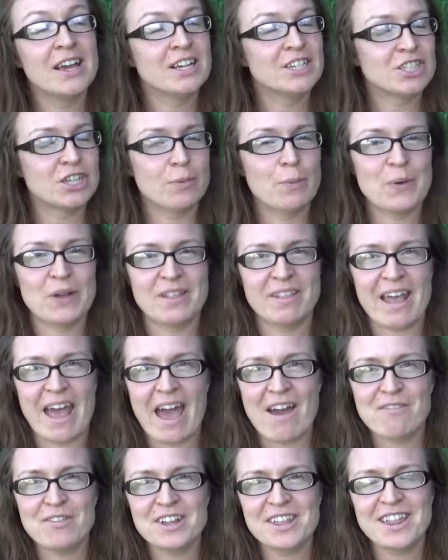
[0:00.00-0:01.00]
She puts
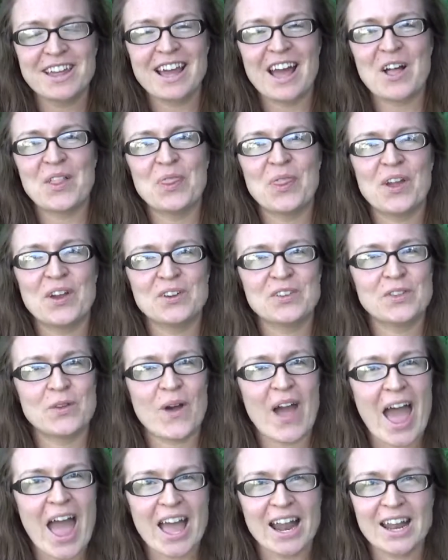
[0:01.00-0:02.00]
everything out there so
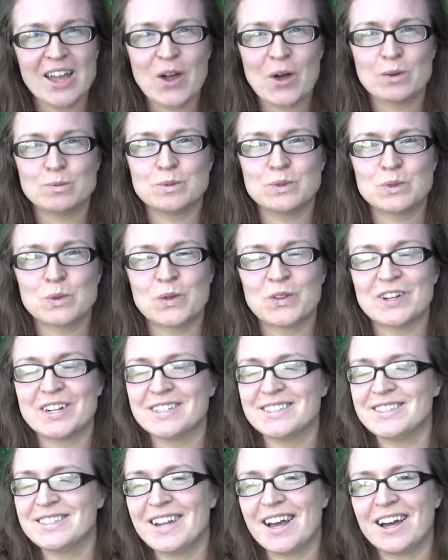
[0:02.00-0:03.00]
any homeschooler
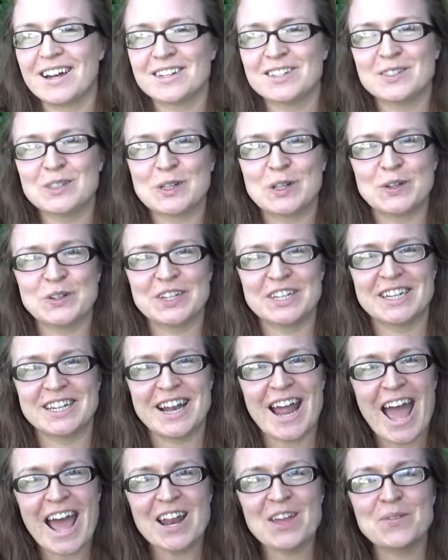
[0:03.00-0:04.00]
is not excluded
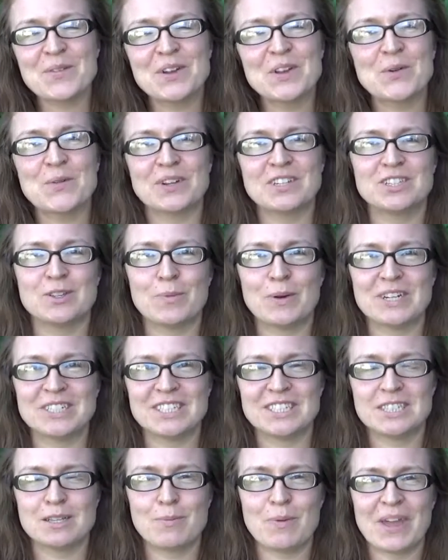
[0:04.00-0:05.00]
and anyone who wants to
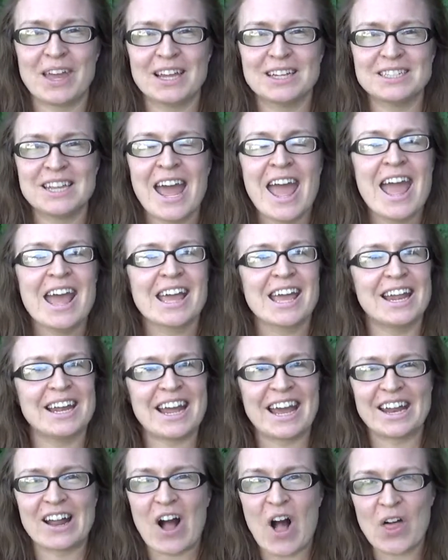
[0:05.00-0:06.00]
participate can
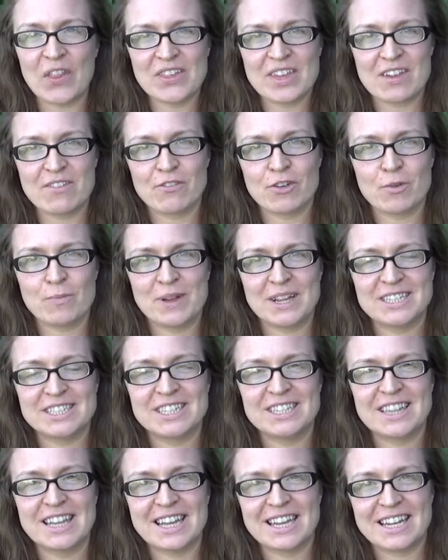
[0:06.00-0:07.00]
get all the
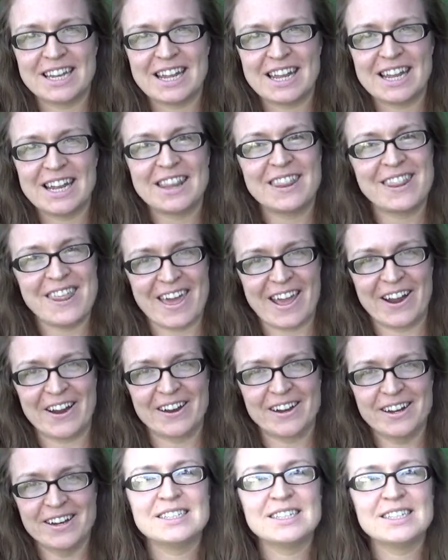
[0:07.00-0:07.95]
information they need there.